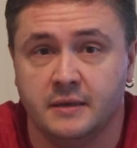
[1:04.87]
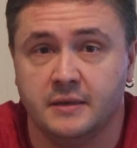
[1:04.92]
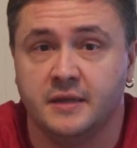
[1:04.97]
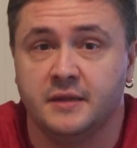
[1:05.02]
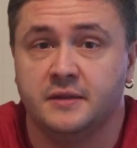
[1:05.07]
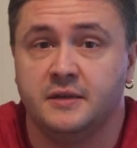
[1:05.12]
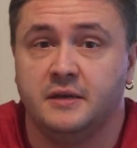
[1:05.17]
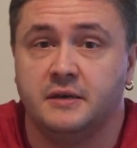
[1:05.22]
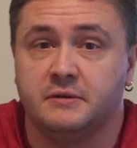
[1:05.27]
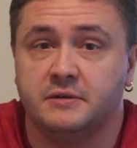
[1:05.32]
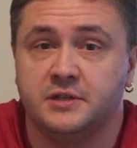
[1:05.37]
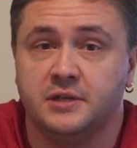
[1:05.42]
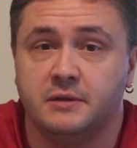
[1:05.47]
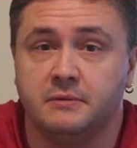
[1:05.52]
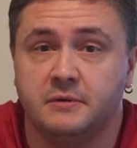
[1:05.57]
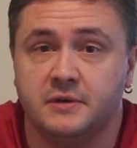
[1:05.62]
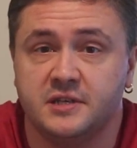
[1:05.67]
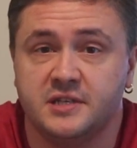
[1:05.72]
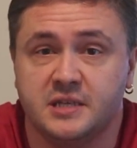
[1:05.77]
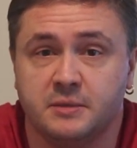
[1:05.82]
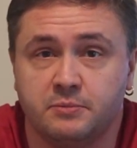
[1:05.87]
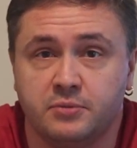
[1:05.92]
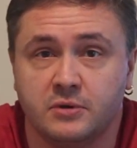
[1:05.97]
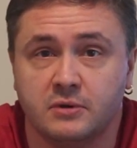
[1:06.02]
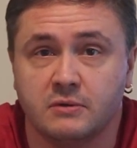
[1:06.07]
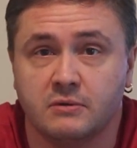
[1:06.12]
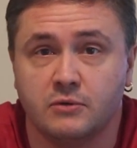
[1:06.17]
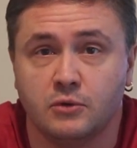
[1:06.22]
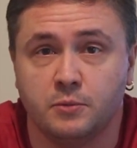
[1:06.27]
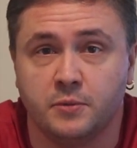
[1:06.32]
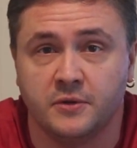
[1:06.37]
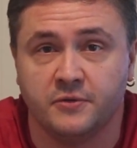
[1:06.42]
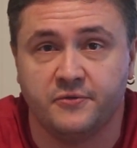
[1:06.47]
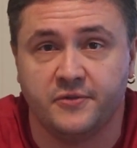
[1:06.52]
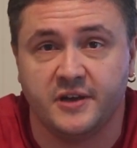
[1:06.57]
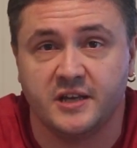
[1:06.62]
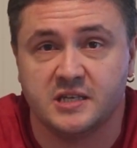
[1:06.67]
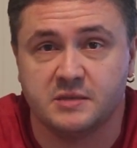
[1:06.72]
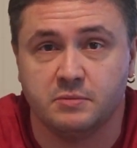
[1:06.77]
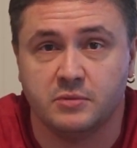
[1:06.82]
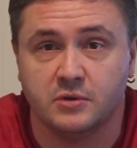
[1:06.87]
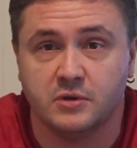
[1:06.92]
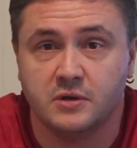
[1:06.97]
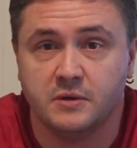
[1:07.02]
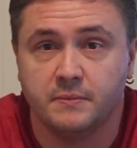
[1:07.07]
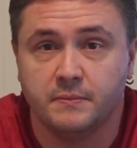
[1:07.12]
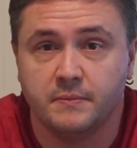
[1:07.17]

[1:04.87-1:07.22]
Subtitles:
in the Artillery support group on Facebook.